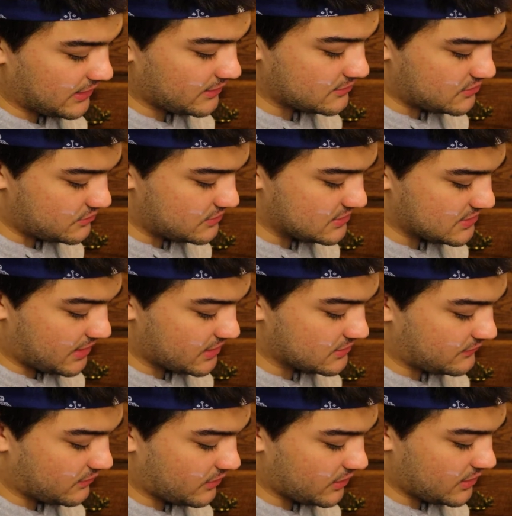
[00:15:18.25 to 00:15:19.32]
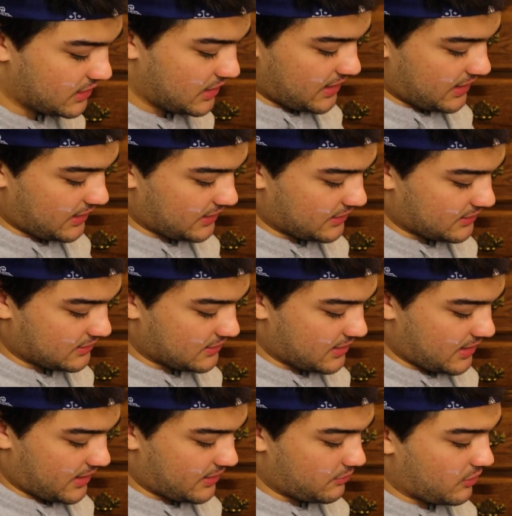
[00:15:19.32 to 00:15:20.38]
like, two designs for it. And
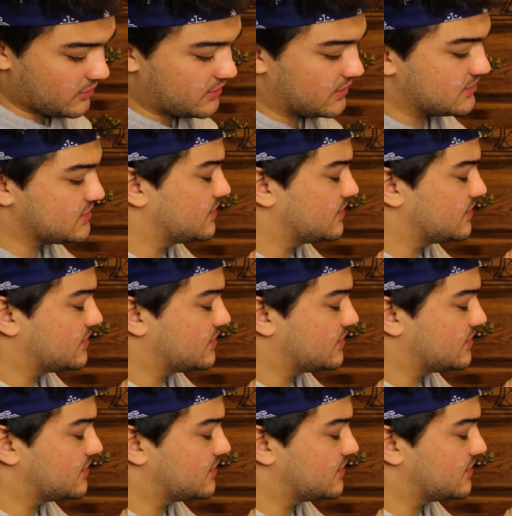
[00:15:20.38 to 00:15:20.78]
I worked on